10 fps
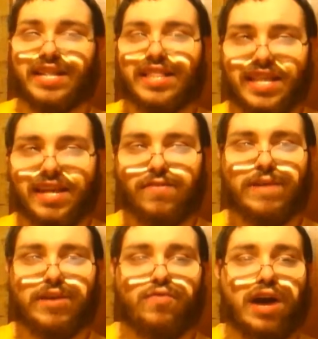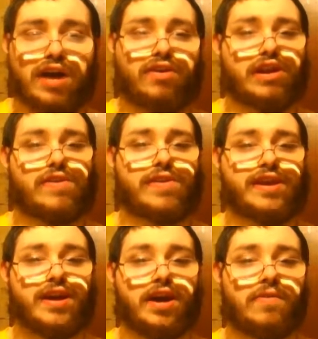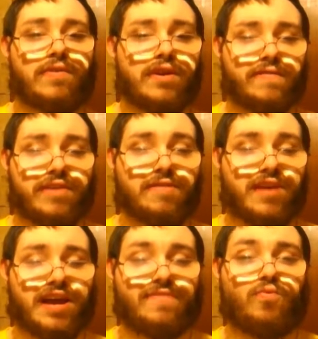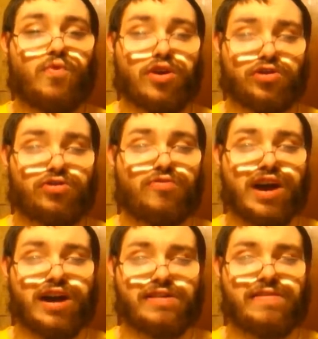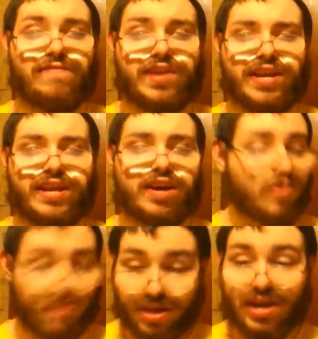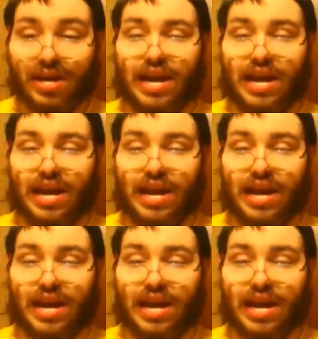This will be quite clear to y'all, for y'all that have watched the last few videos,